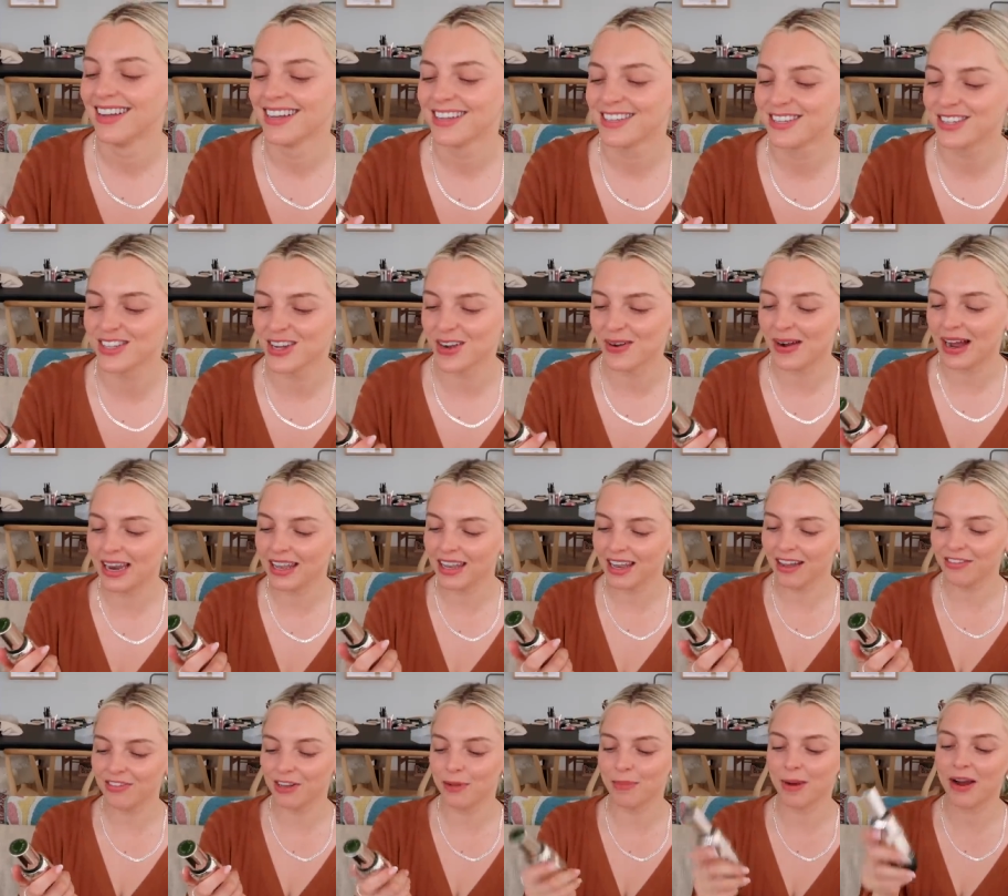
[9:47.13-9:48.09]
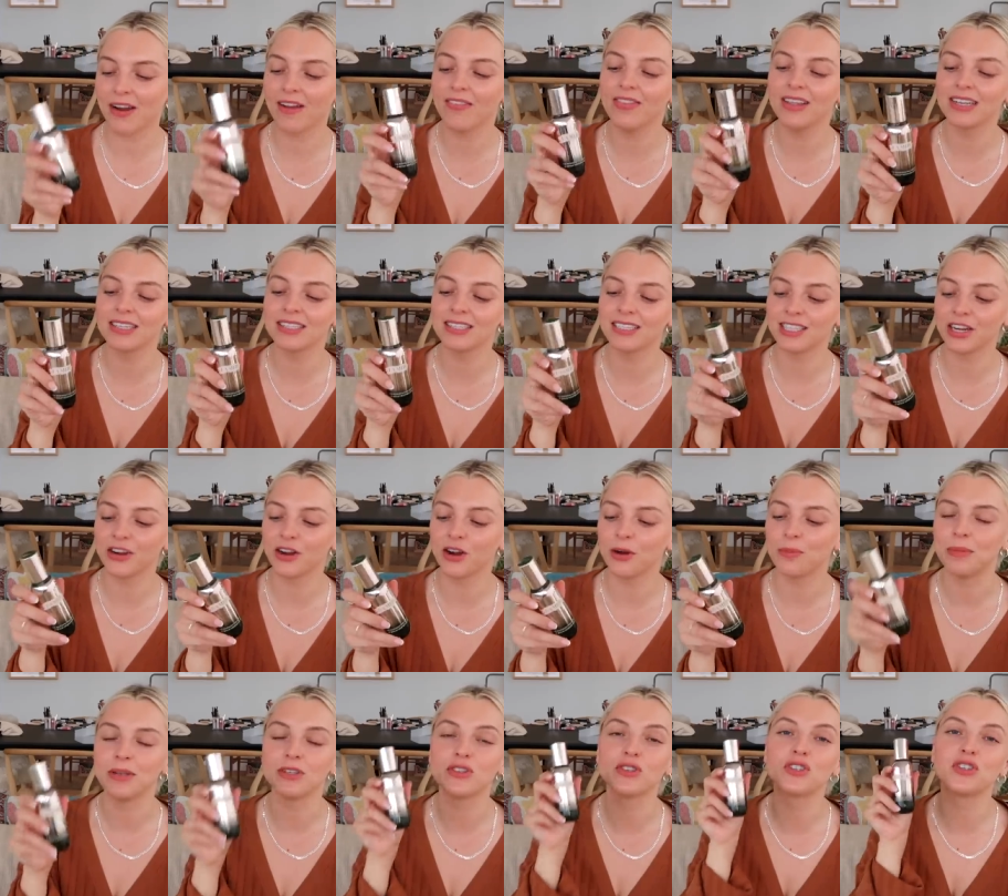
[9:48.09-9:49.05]
So I love La Mer, and this
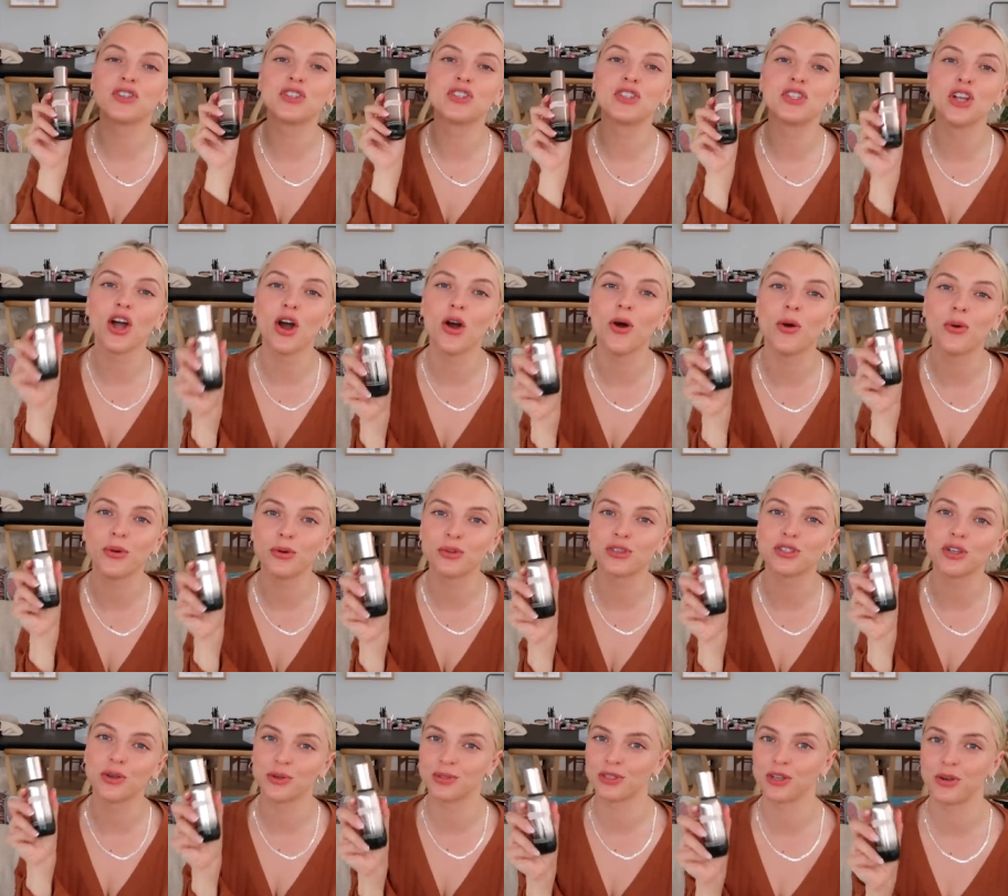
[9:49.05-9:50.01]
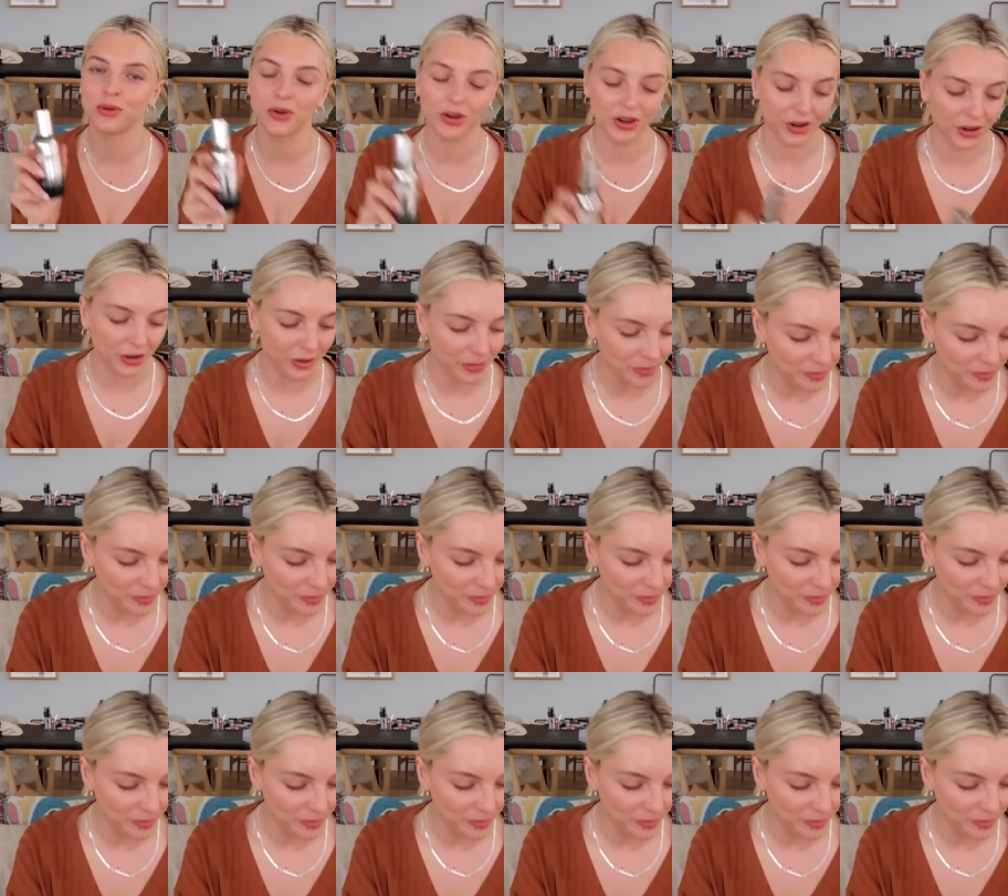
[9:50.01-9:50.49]
serum is so, so, so good.